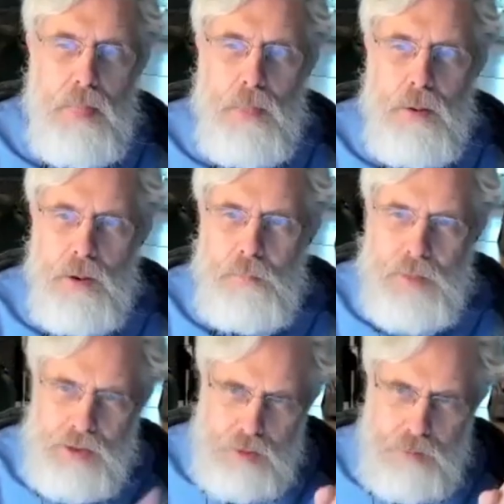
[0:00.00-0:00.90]
Um,
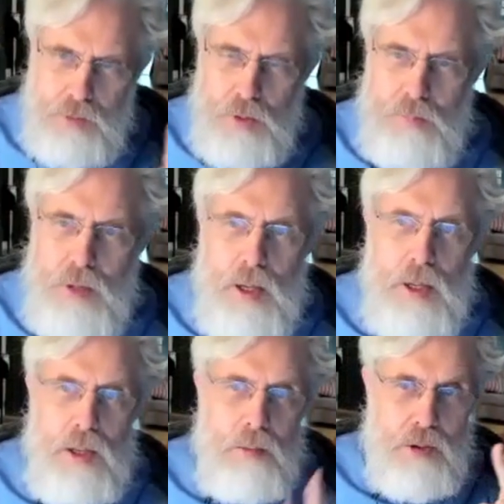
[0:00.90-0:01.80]
that's number one.
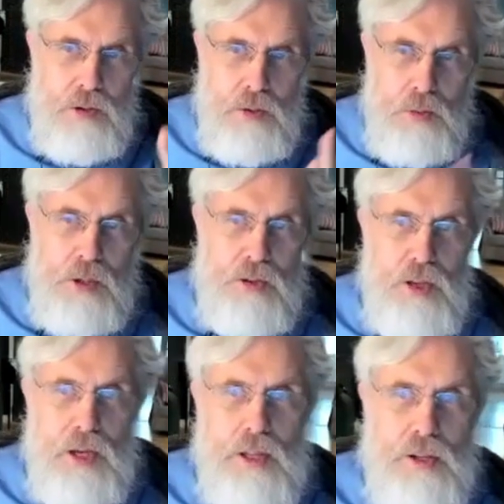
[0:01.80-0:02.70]
Number two is
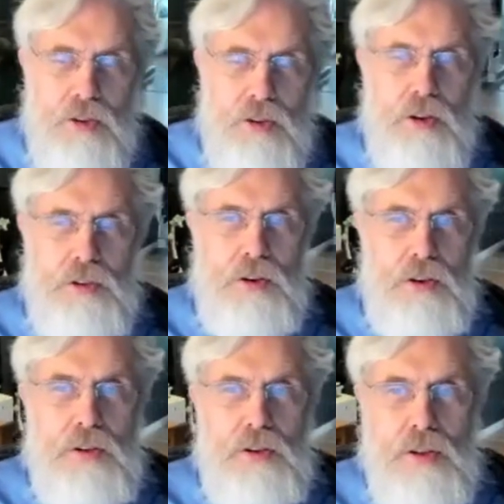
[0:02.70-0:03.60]
there's an
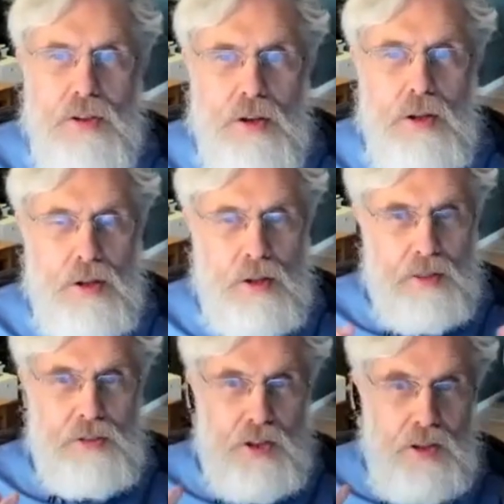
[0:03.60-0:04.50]
alternative, uh, uh,
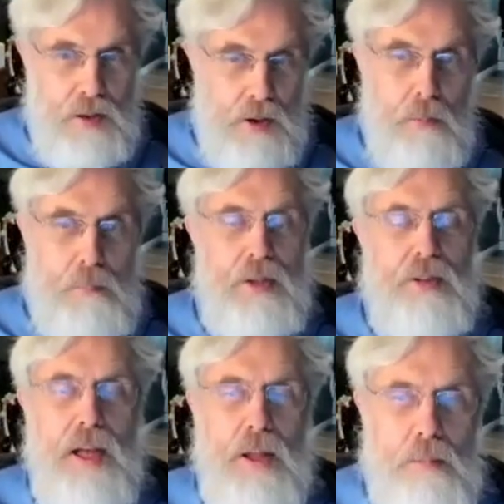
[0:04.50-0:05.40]
gene therapy
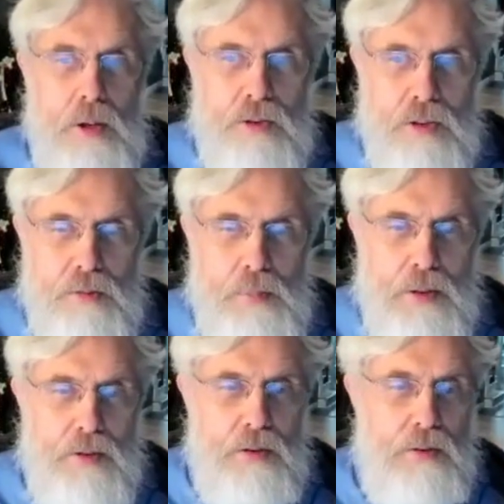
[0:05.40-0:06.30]
is now the most
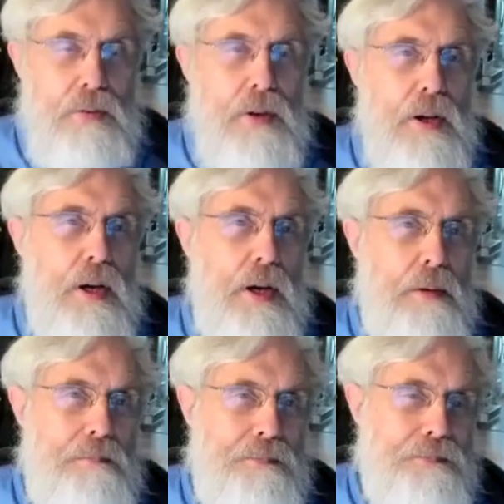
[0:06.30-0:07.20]
expensive um,